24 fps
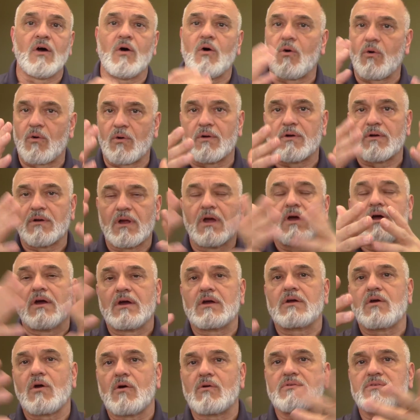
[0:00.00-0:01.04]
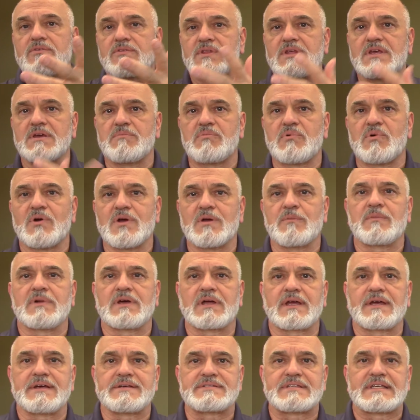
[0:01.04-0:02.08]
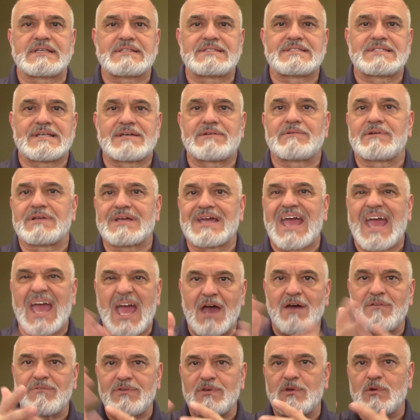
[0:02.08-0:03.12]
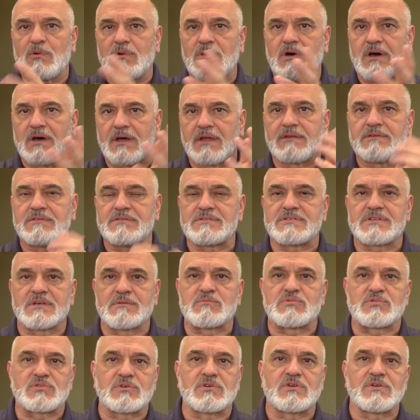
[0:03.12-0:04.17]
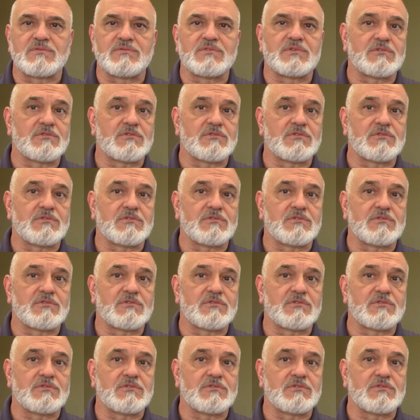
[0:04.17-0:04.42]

or go to the appointment because they generally have you on some sort of a